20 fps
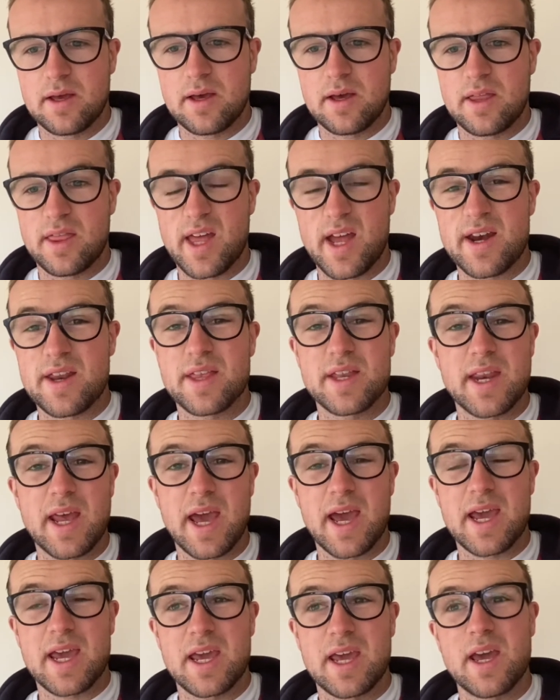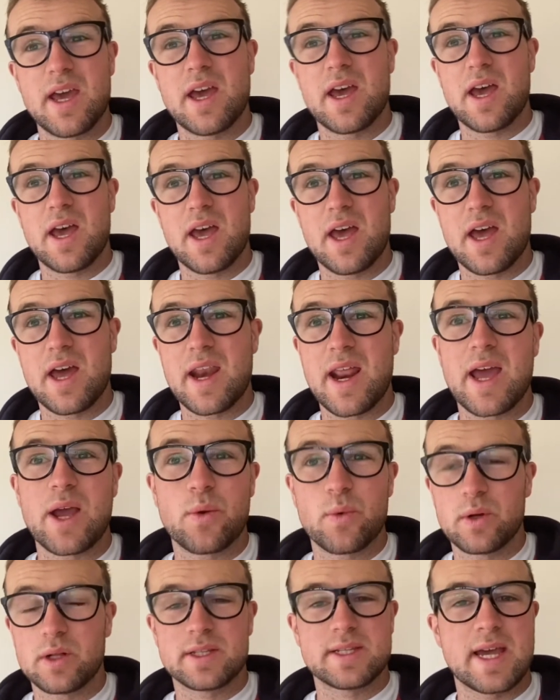the end of the day, an
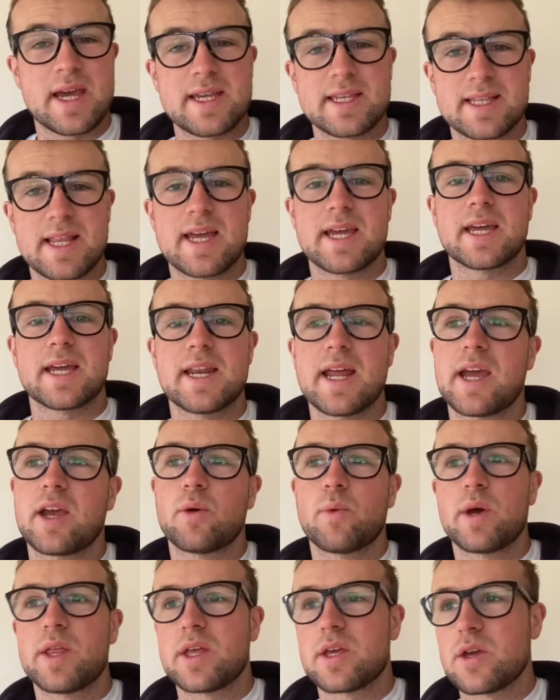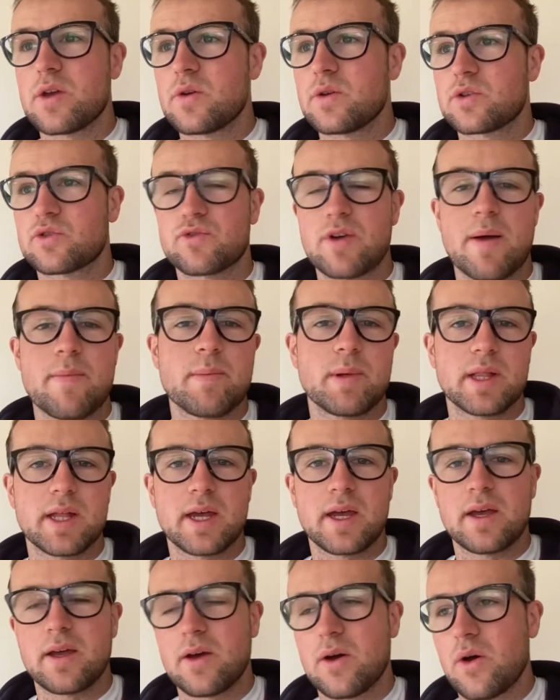egg will taste like an egg whether you scramble
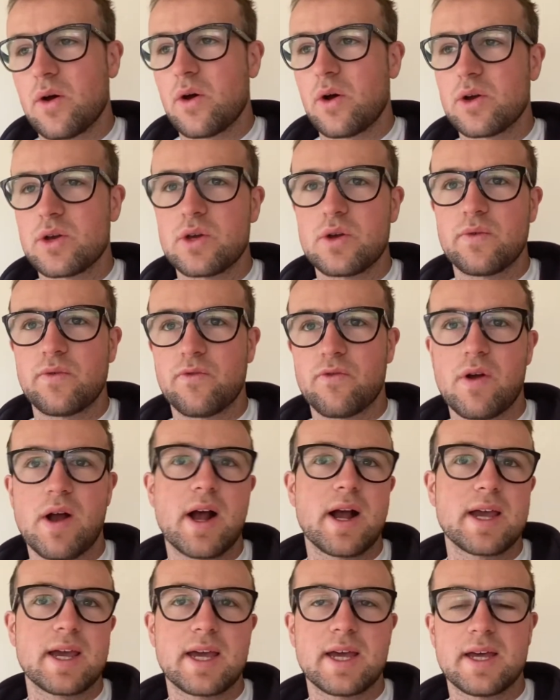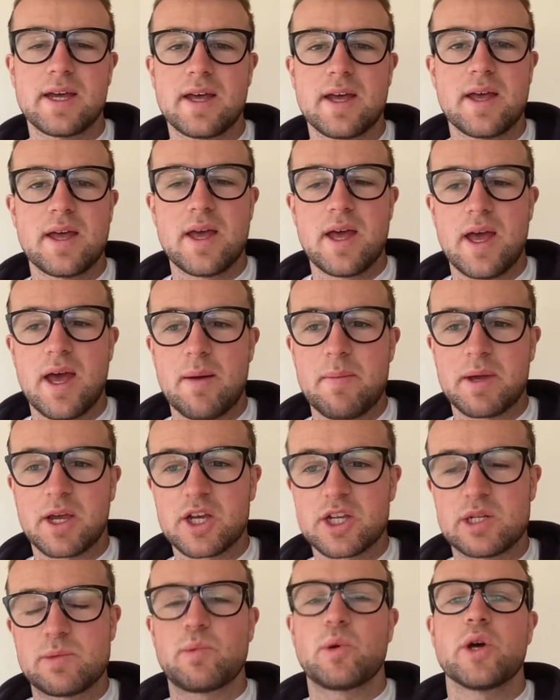it or you fry it. And
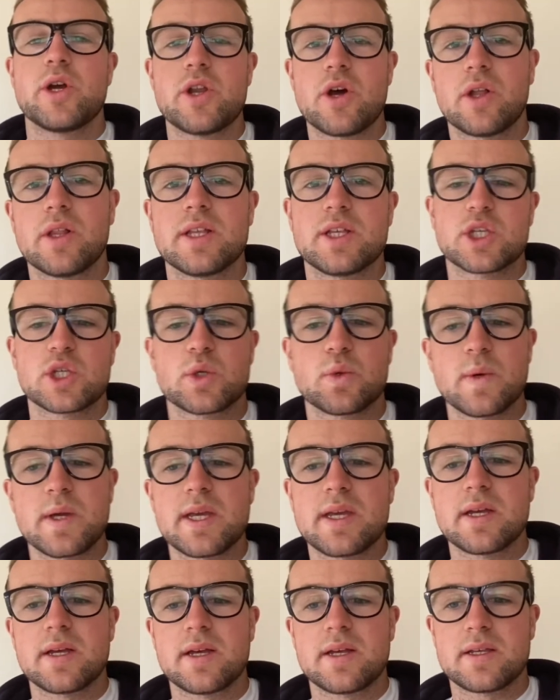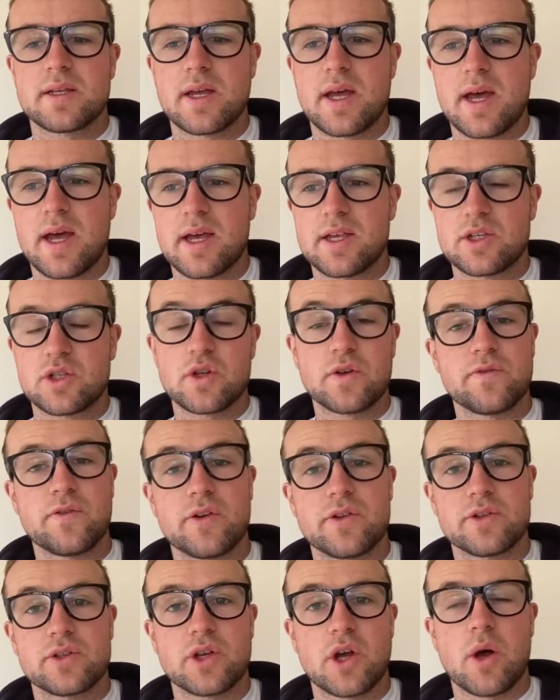because you're putting all this sweet stuff
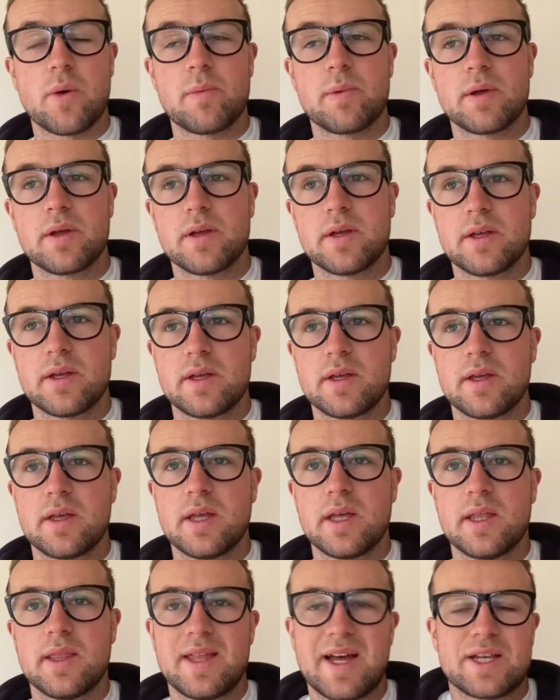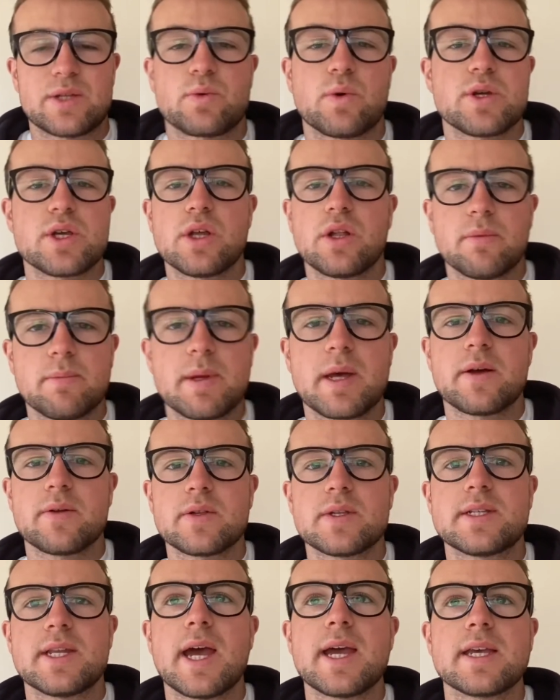on top, that's what you'll be able
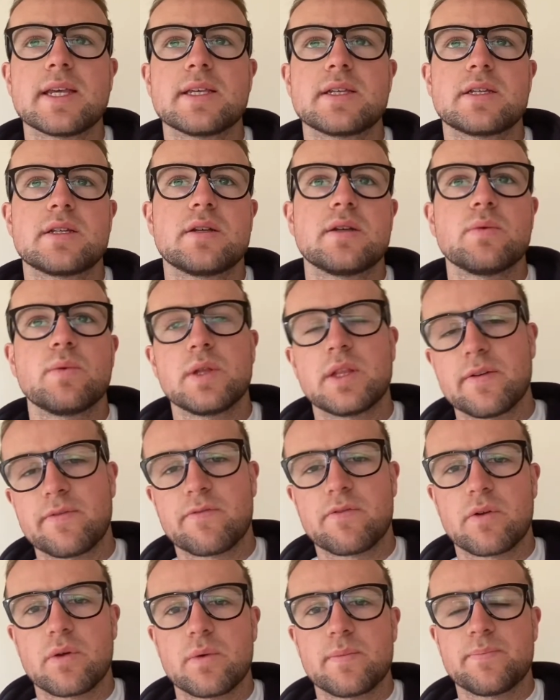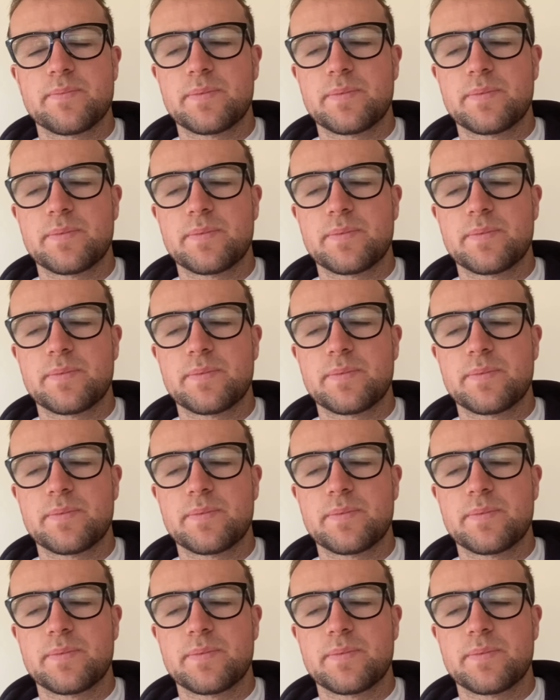to taste with the fruit.